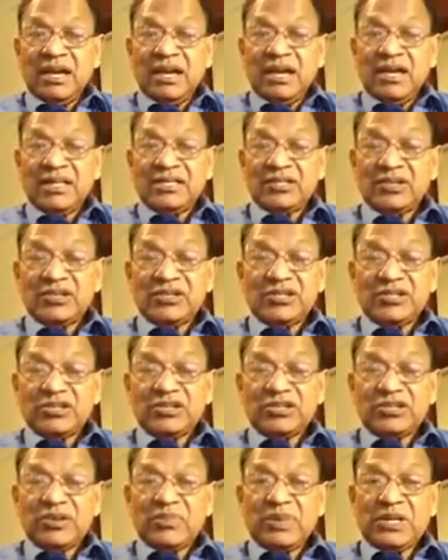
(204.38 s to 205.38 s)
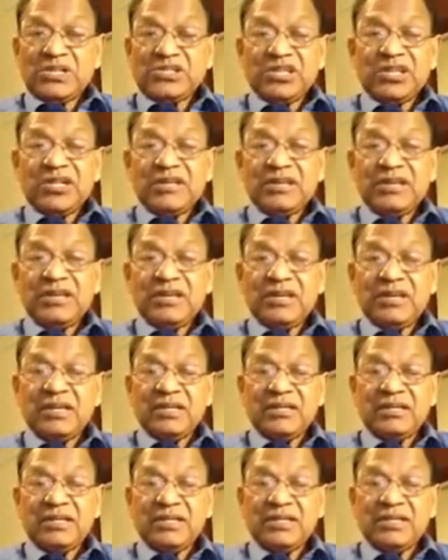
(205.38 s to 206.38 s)
as long as you don't stop punching,
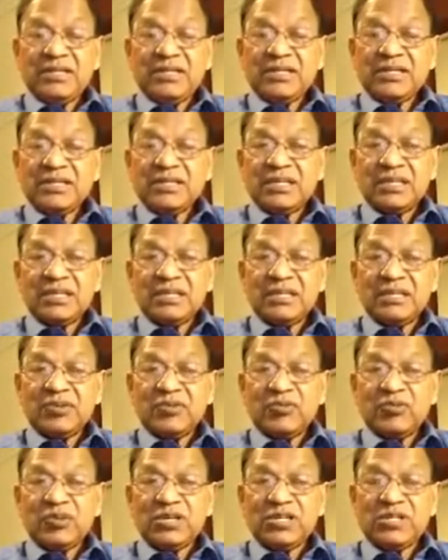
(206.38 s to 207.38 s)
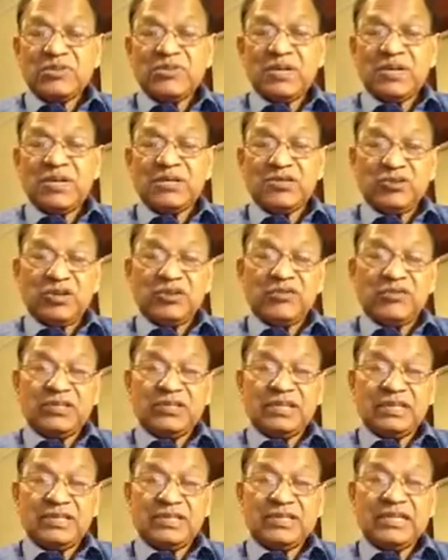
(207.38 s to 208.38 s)
there's no question about it, you have to
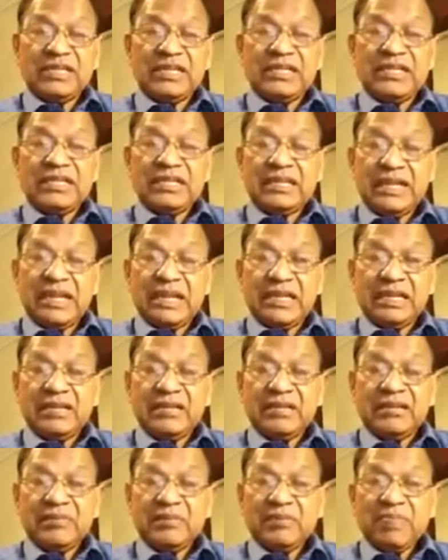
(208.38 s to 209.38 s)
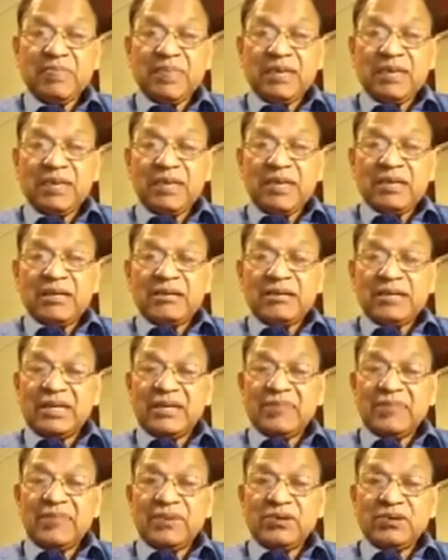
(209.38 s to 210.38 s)
succeed in the end.
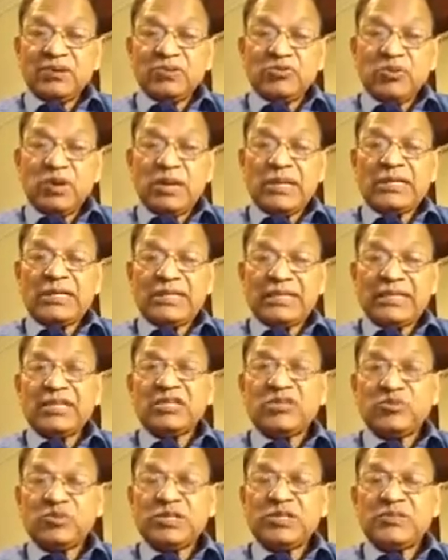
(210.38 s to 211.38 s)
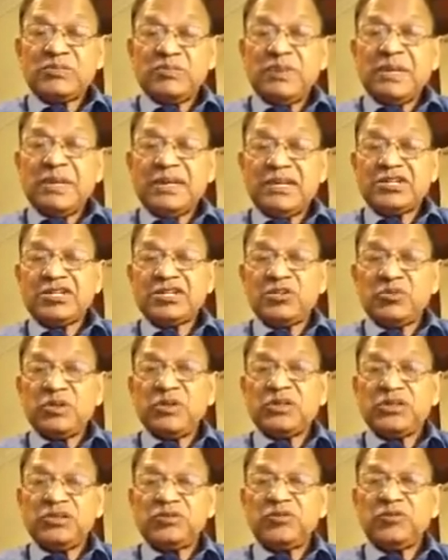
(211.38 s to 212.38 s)
Okay, because one of the things which PTG
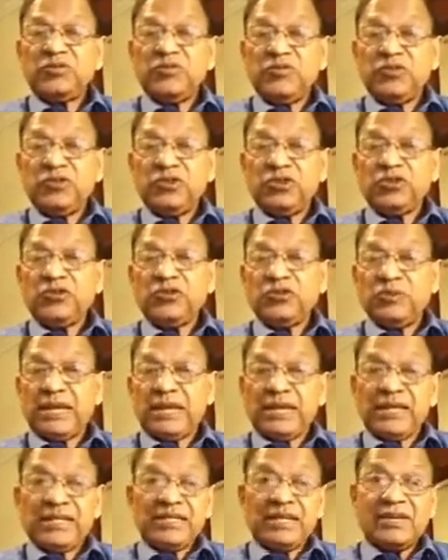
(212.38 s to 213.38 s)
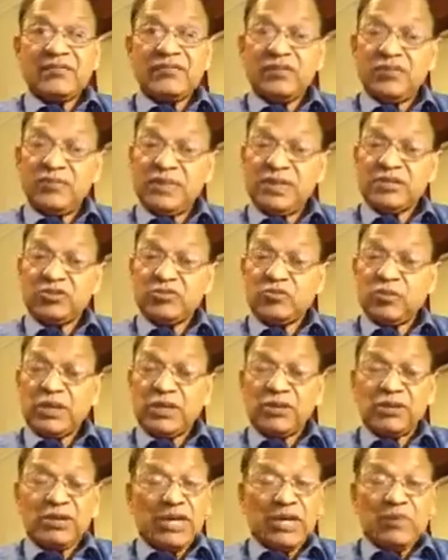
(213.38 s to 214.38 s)
will do for you, and has done for me as
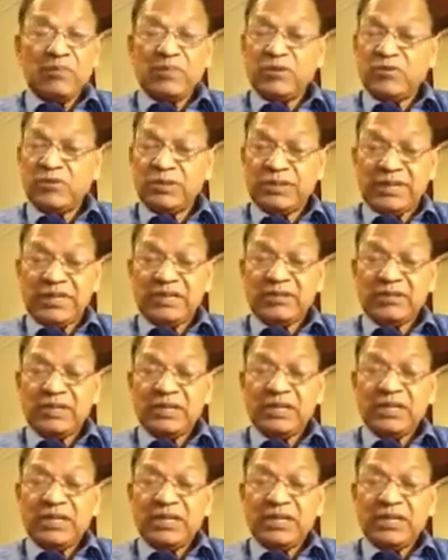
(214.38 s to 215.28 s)
well, or helped me with that,